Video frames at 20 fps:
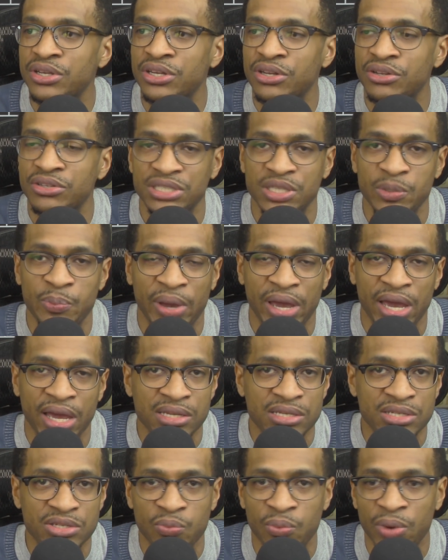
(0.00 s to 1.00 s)
You know, she
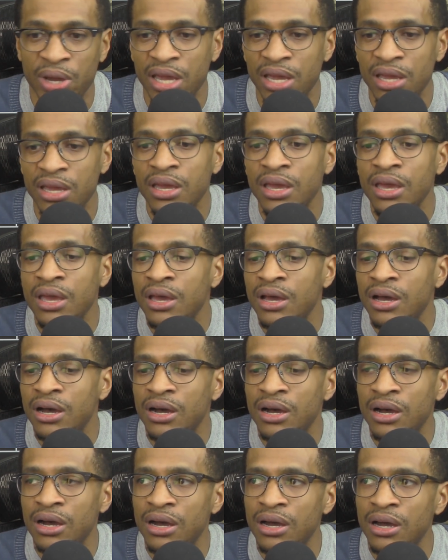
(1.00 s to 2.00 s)
passed away
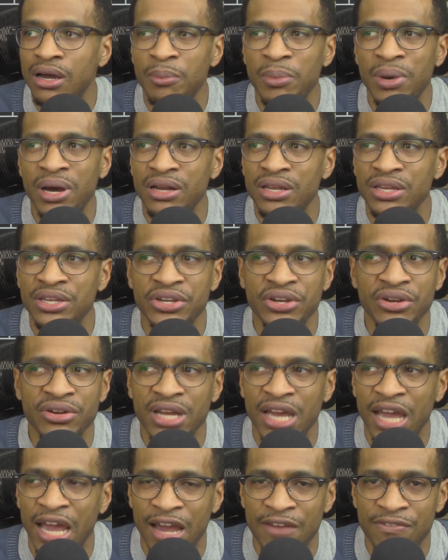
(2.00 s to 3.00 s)
uh, about a year
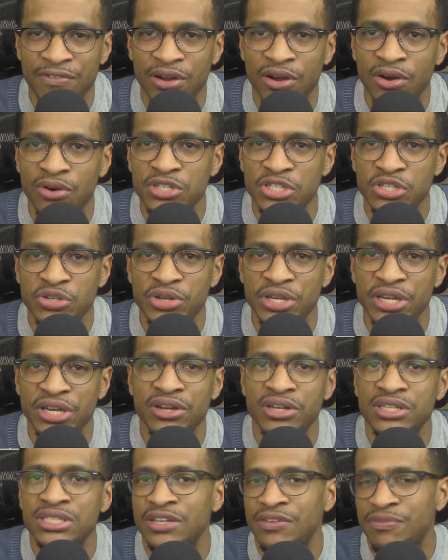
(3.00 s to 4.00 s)
and a half ago, two years.